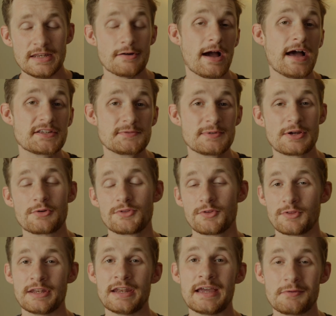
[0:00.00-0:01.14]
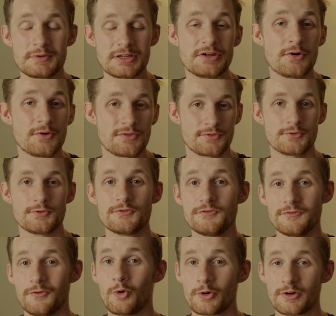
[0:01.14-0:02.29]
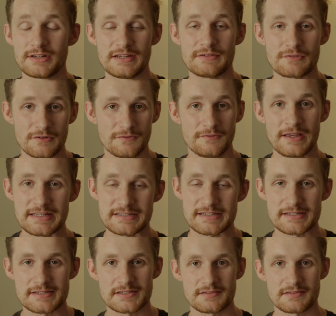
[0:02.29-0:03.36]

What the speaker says: Now, as we go through the night, we go through 4 different phases